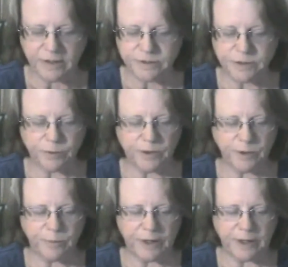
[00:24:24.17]
So
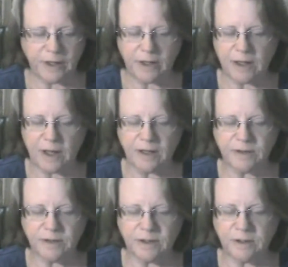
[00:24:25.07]
anyway, I
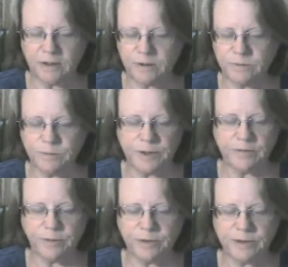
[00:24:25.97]
think,
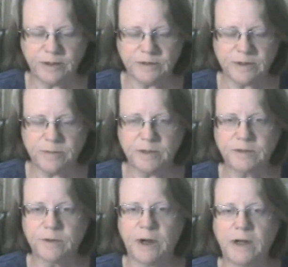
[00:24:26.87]
whenever we think
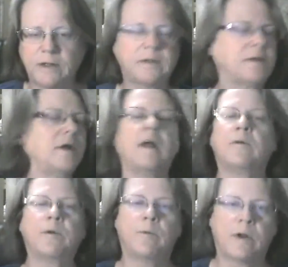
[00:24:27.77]
something's great
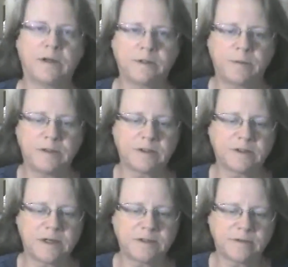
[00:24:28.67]
and we want it to be
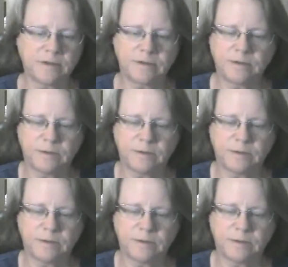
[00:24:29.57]
successful,